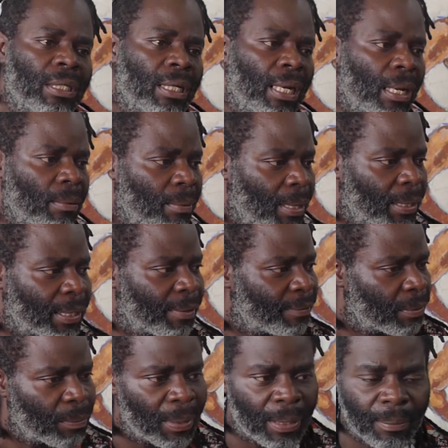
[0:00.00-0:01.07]
I work
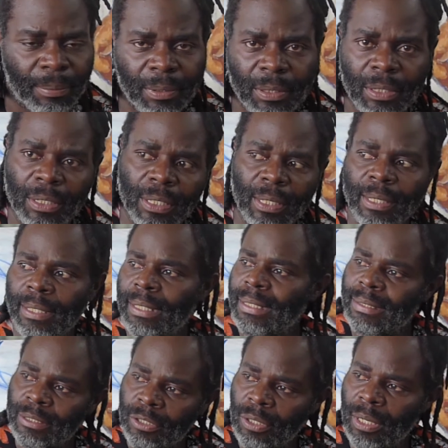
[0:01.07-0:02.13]
even when I'm sick. I
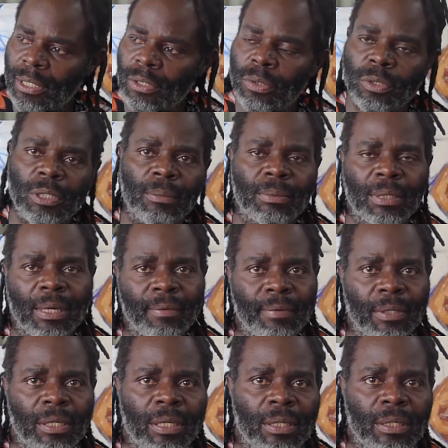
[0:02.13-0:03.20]
try and do something every
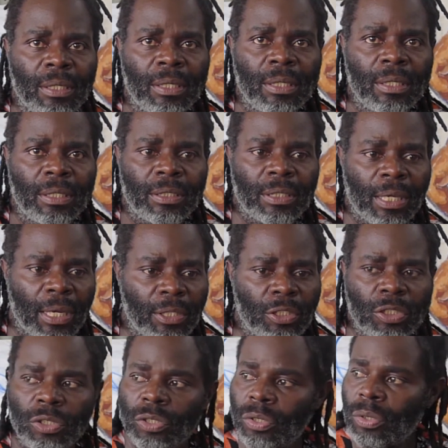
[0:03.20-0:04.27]
day.
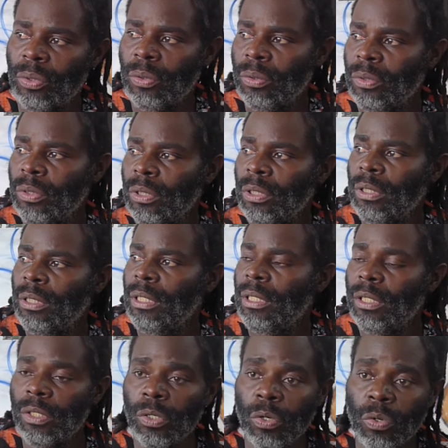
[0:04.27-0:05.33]
Sketch, draw,
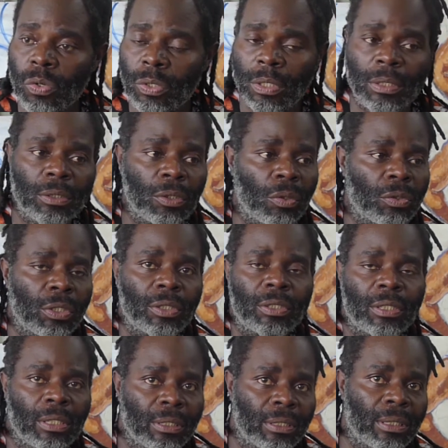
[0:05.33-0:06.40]
look, notice
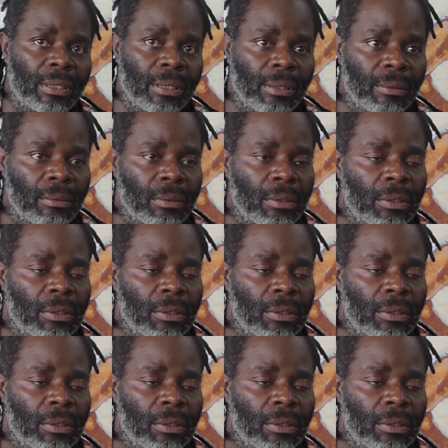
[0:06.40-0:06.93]
things around.